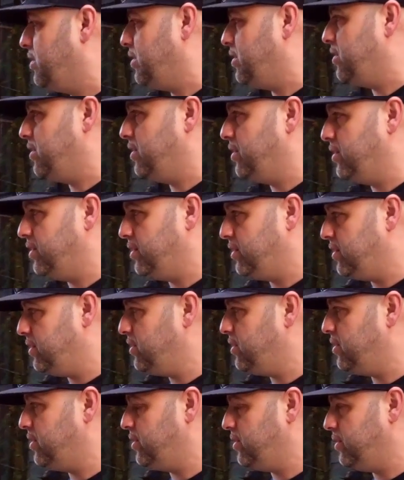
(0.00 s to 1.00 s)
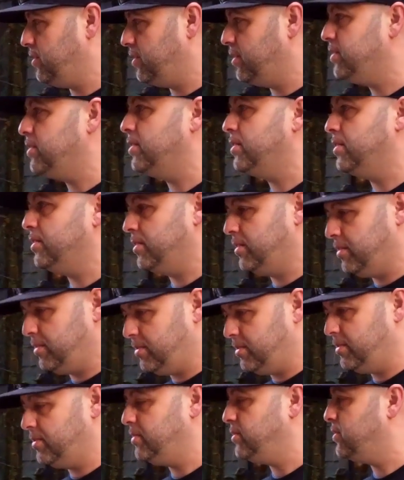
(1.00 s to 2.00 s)

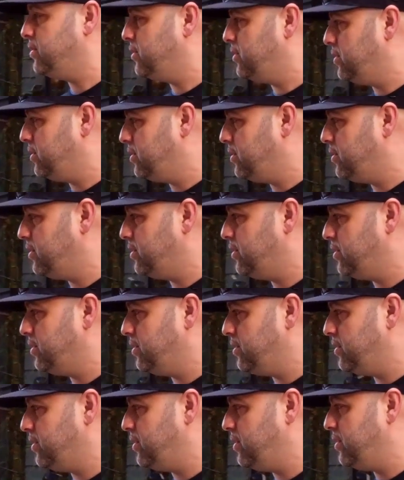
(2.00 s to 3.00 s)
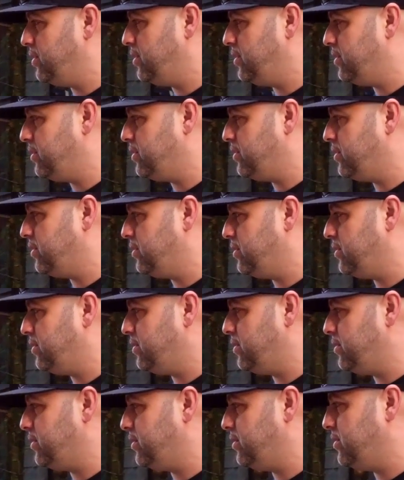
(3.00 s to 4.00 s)

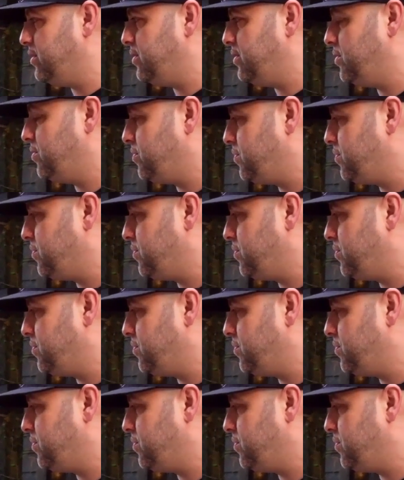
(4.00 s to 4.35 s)
[no speech]